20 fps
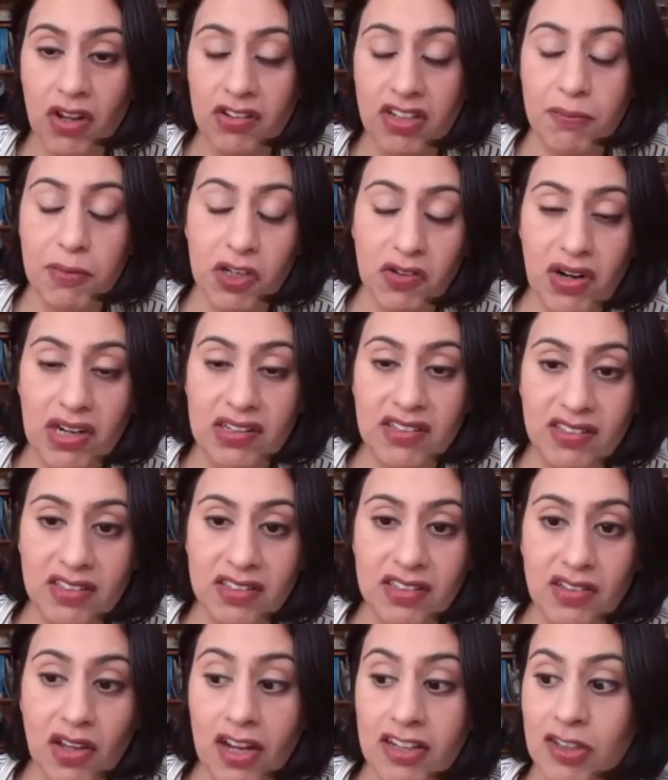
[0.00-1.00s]
democratic
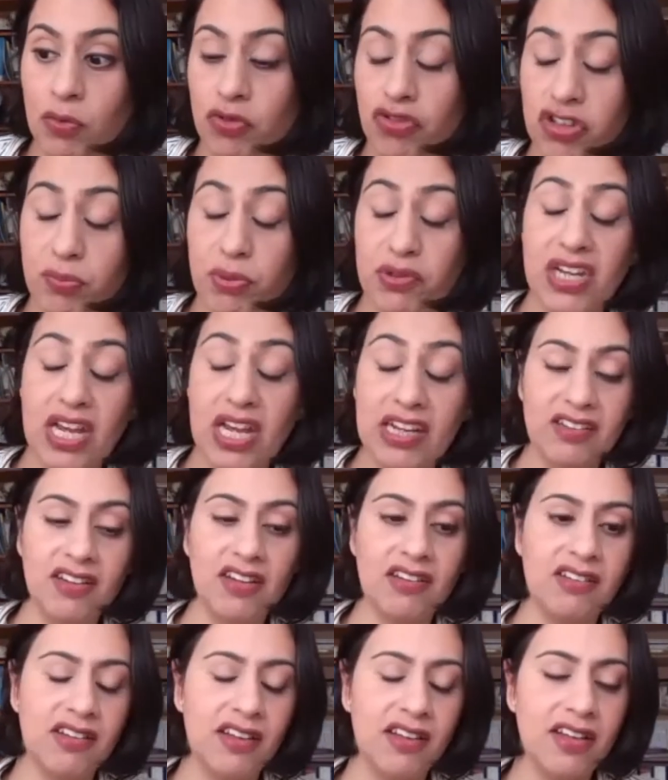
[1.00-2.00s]
society, which is protected
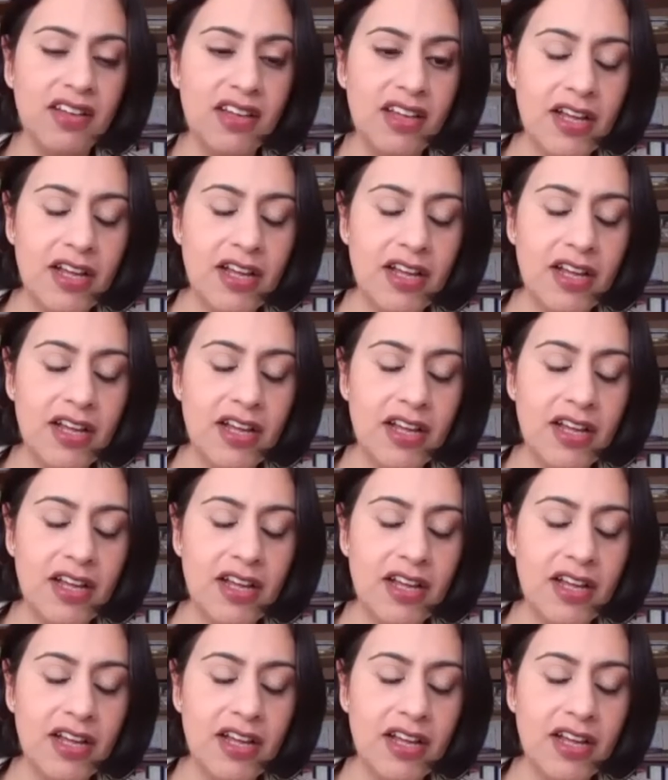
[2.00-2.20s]
under